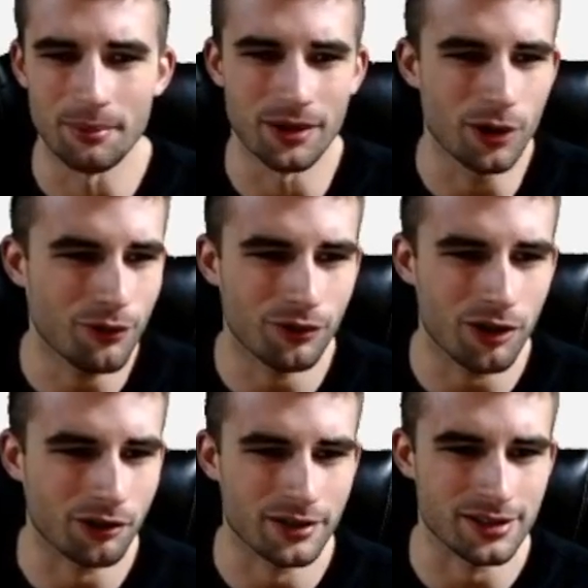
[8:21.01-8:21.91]
But
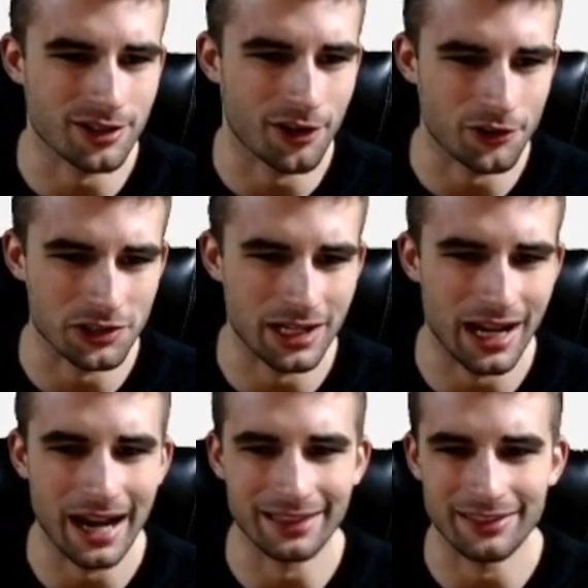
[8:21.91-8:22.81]
overall, Chris Carson,
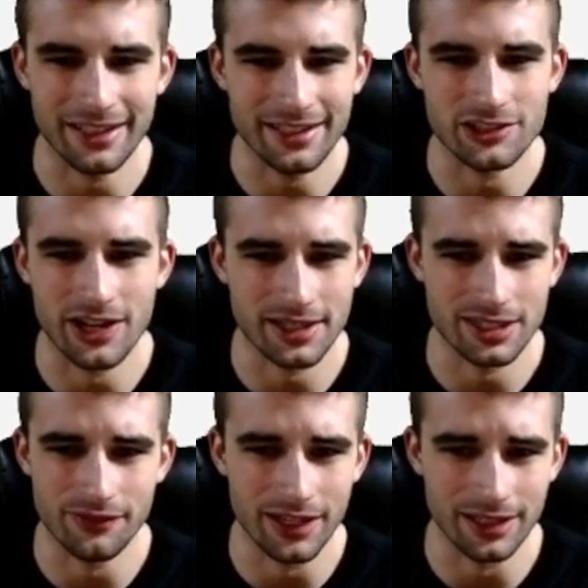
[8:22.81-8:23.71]
I like his chances
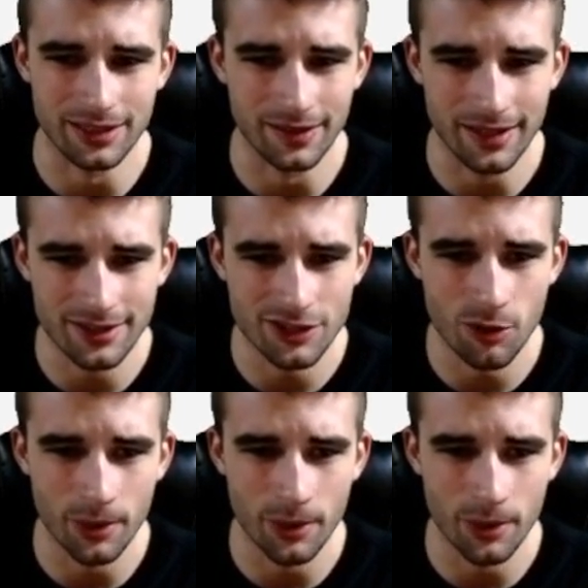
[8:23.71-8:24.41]
of getting into the end zone,